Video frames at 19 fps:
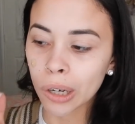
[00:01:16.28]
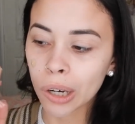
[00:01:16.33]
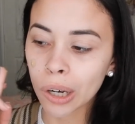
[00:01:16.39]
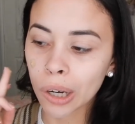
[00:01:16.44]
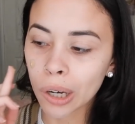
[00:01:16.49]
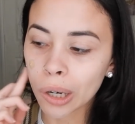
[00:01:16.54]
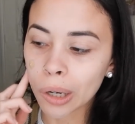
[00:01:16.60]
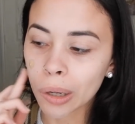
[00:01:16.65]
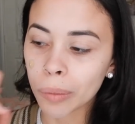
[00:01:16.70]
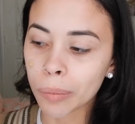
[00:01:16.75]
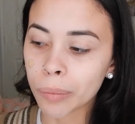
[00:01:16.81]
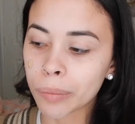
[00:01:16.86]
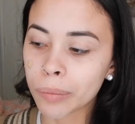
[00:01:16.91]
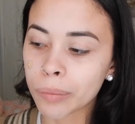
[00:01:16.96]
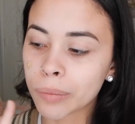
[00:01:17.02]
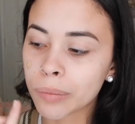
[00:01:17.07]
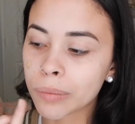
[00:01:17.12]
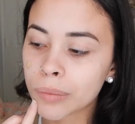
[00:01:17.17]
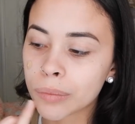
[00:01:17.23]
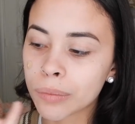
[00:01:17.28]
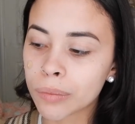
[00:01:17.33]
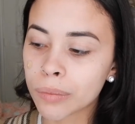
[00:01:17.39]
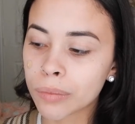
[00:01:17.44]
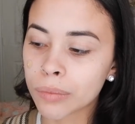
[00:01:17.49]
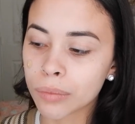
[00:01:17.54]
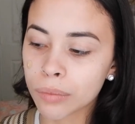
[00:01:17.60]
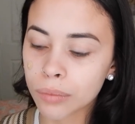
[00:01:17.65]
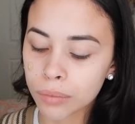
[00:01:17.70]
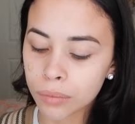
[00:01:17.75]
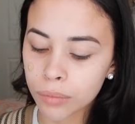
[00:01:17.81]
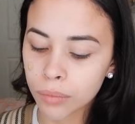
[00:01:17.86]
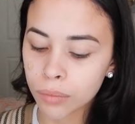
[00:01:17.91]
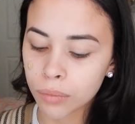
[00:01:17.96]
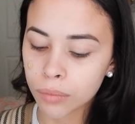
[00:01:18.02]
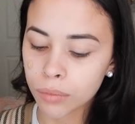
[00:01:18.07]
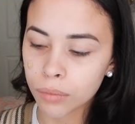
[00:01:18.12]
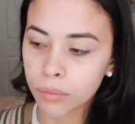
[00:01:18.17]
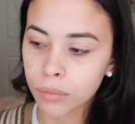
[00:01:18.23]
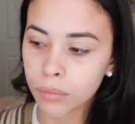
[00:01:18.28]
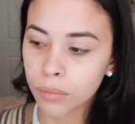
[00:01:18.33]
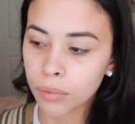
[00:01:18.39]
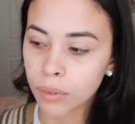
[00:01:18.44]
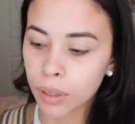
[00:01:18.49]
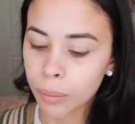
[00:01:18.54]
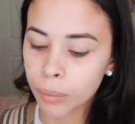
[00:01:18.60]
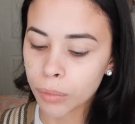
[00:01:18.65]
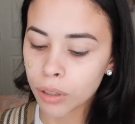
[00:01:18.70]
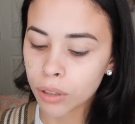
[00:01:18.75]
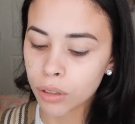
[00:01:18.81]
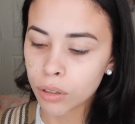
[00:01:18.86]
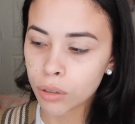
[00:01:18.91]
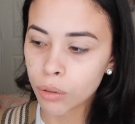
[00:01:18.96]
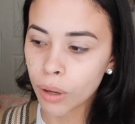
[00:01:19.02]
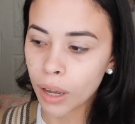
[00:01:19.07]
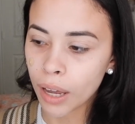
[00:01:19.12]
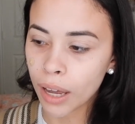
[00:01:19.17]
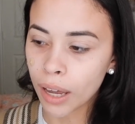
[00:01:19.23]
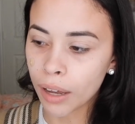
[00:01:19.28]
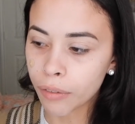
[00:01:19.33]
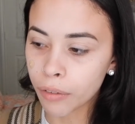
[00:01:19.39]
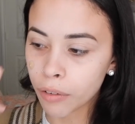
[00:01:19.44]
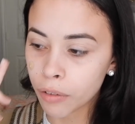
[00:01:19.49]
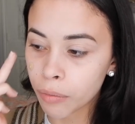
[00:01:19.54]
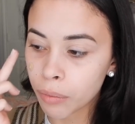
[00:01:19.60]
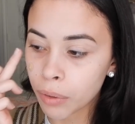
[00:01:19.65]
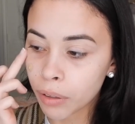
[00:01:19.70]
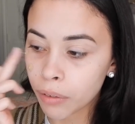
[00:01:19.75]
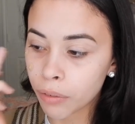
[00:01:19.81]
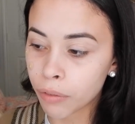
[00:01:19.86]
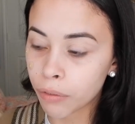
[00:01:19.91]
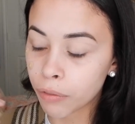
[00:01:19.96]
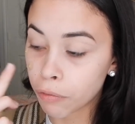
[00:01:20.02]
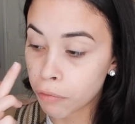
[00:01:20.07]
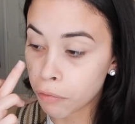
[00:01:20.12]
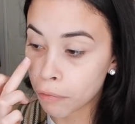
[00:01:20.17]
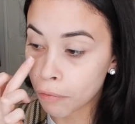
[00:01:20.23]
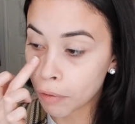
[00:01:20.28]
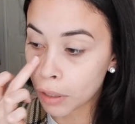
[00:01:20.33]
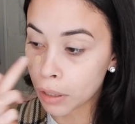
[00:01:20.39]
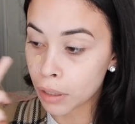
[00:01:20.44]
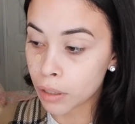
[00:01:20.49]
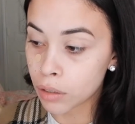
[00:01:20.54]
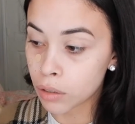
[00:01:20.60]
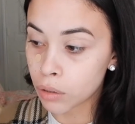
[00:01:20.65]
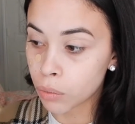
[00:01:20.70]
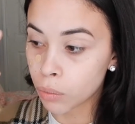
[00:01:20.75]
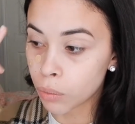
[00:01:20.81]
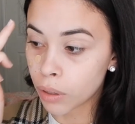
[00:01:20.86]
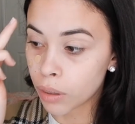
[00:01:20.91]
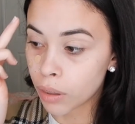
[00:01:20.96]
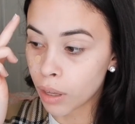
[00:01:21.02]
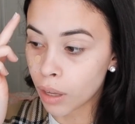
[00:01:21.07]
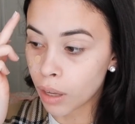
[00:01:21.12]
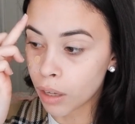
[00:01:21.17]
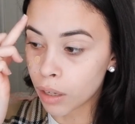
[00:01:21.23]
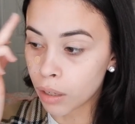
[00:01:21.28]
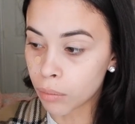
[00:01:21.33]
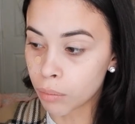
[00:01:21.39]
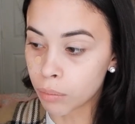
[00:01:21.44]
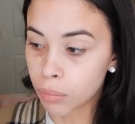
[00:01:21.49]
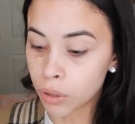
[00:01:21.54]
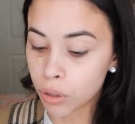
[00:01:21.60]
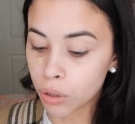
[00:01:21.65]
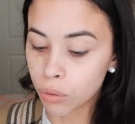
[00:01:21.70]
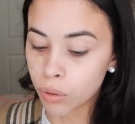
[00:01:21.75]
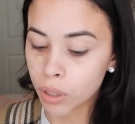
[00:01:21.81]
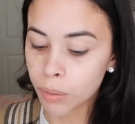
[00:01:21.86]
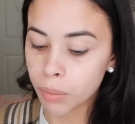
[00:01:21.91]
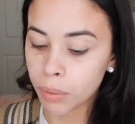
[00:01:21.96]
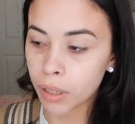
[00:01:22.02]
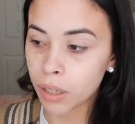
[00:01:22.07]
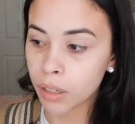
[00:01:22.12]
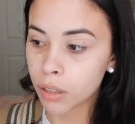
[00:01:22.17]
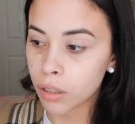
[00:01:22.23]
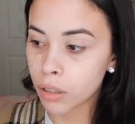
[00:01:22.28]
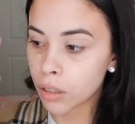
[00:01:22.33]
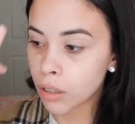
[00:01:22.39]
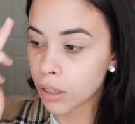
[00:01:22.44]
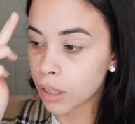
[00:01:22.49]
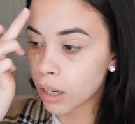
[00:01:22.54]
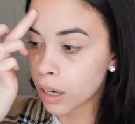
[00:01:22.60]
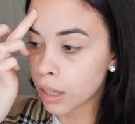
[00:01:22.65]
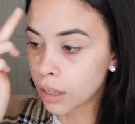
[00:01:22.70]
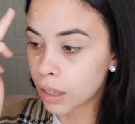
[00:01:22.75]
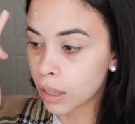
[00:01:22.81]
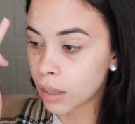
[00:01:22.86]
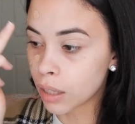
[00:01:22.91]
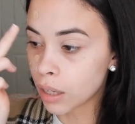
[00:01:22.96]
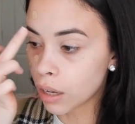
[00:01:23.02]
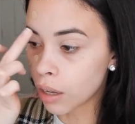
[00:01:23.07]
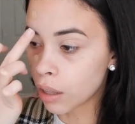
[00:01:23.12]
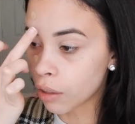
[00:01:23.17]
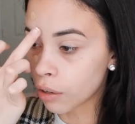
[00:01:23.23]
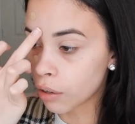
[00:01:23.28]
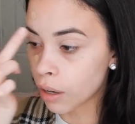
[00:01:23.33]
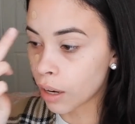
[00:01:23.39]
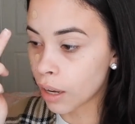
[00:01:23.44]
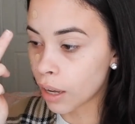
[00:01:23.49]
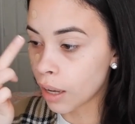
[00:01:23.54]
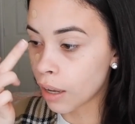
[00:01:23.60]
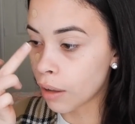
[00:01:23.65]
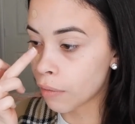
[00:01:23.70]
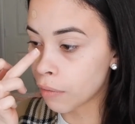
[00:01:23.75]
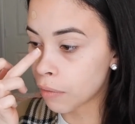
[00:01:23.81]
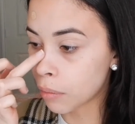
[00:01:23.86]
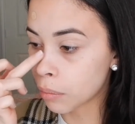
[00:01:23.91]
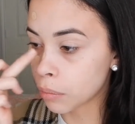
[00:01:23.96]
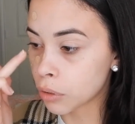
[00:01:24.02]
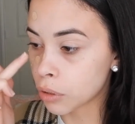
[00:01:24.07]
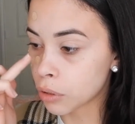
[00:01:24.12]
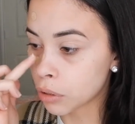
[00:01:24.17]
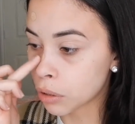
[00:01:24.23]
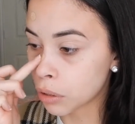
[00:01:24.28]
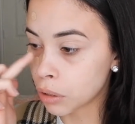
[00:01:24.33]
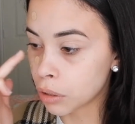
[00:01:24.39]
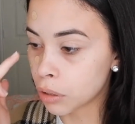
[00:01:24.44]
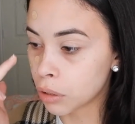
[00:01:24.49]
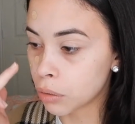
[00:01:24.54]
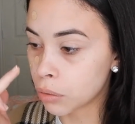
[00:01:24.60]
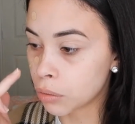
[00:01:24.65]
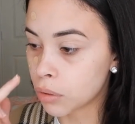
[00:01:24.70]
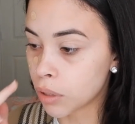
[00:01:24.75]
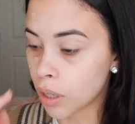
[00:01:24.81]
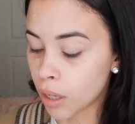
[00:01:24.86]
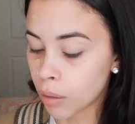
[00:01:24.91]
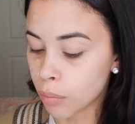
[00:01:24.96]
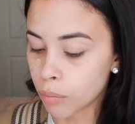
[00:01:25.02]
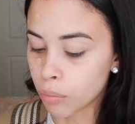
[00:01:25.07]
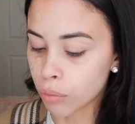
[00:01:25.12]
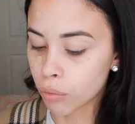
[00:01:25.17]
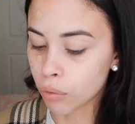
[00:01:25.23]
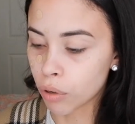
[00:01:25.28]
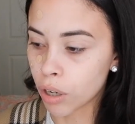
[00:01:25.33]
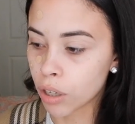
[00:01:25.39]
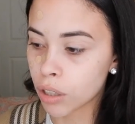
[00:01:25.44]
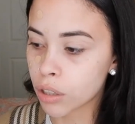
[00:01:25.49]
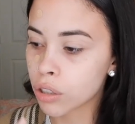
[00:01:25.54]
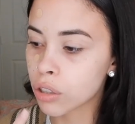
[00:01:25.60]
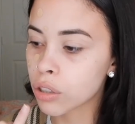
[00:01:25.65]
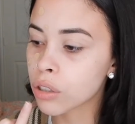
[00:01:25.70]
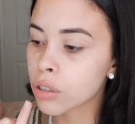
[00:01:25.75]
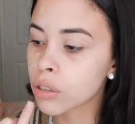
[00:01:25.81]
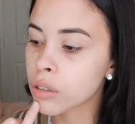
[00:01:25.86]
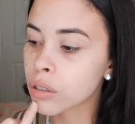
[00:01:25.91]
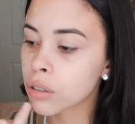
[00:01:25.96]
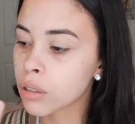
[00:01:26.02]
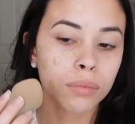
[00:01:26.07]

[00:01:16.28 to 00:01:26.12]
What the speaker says: for me. I'm going to do half of my face with a beauty blender, and then the other half, I'm just going to use a brush.